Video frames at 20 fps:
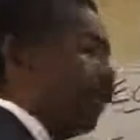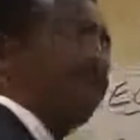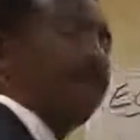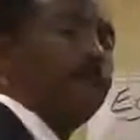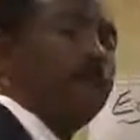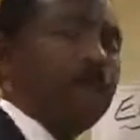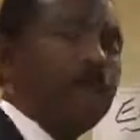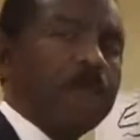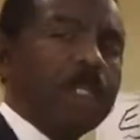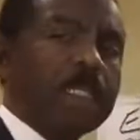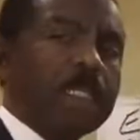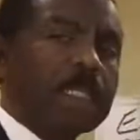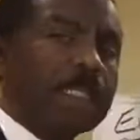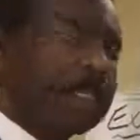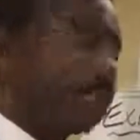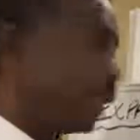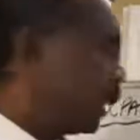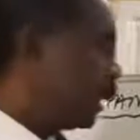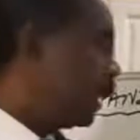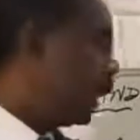If you
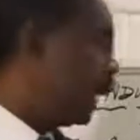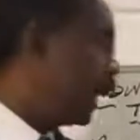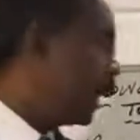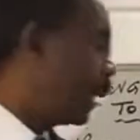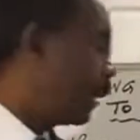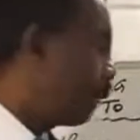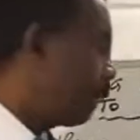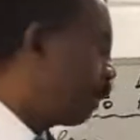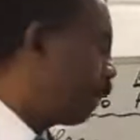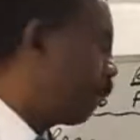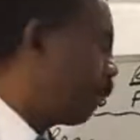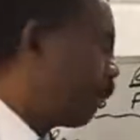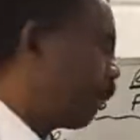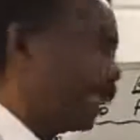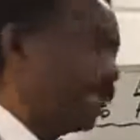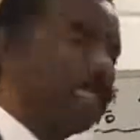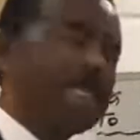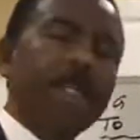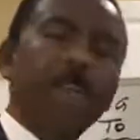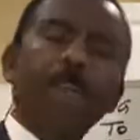notice, negative
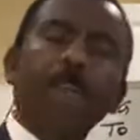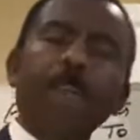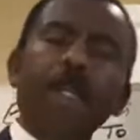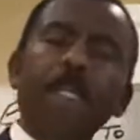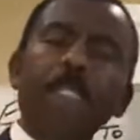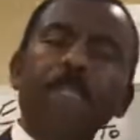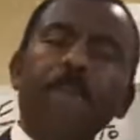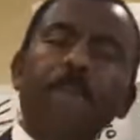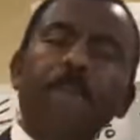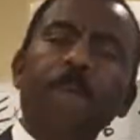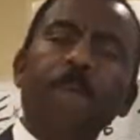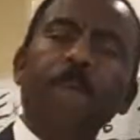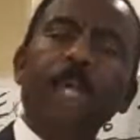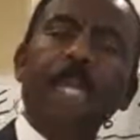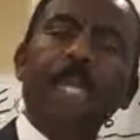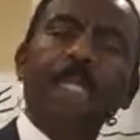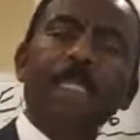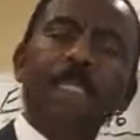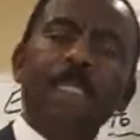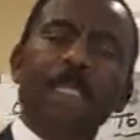4x plus
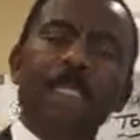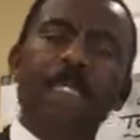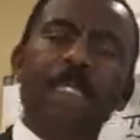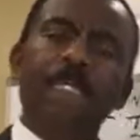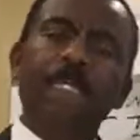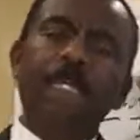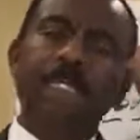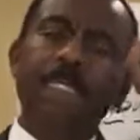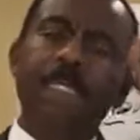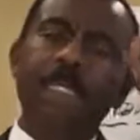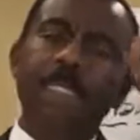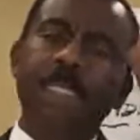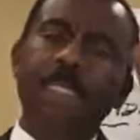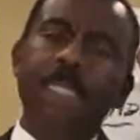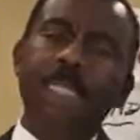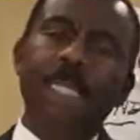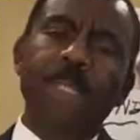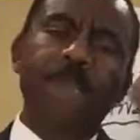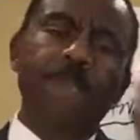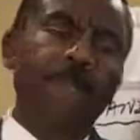4x,
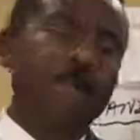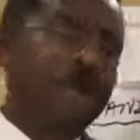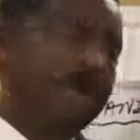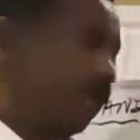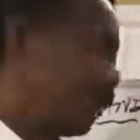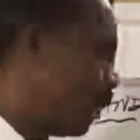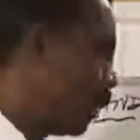0.